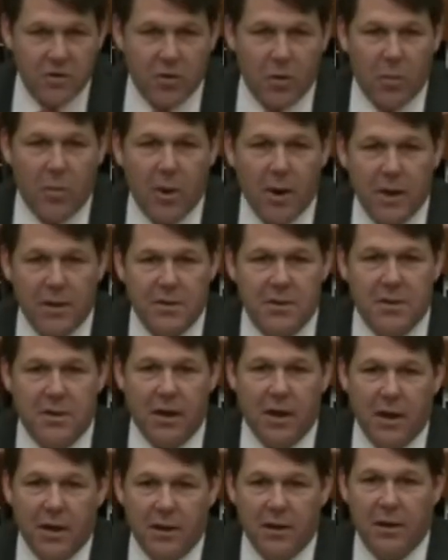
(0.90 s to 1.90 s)
much,
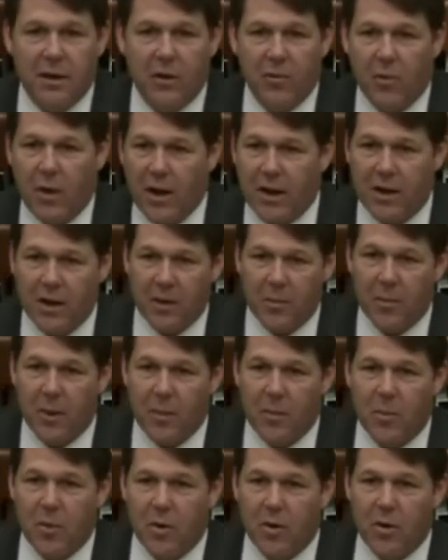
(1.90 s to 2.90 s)
and ranking
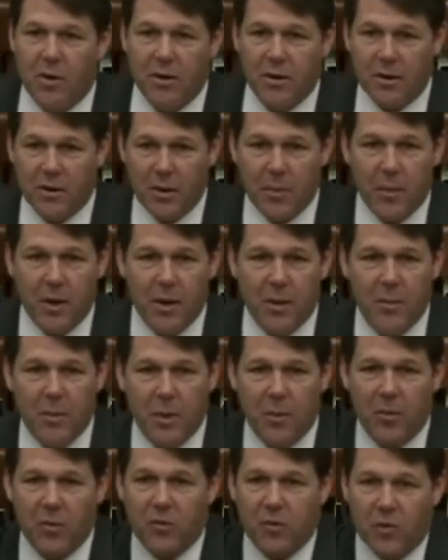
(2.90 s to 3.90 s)
member and committee
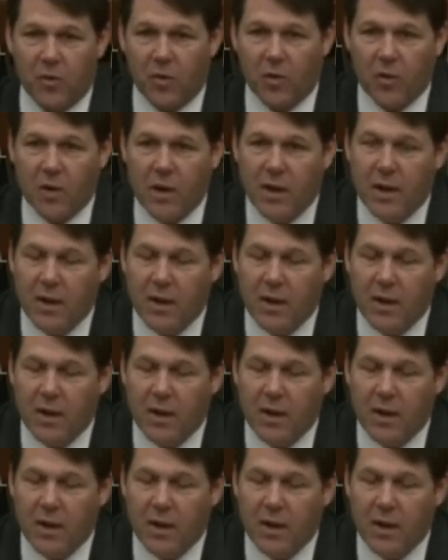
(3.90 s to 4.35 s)
members for